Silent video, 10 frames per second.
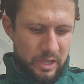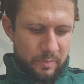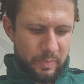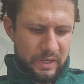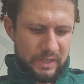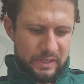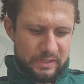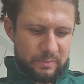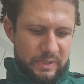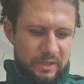But
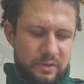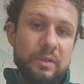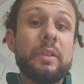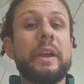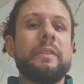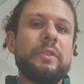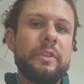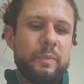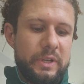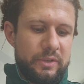it's a bit, like I've got
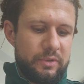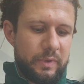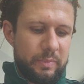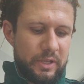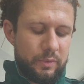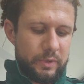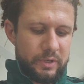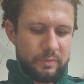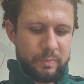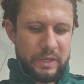them when I do my pel work,
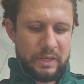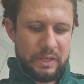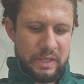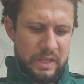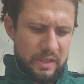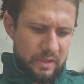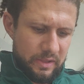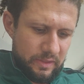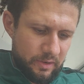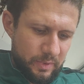but
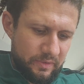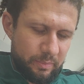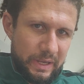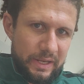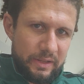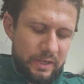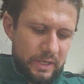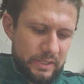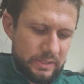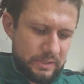they're a bit of a pain in the
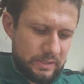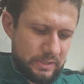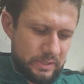ass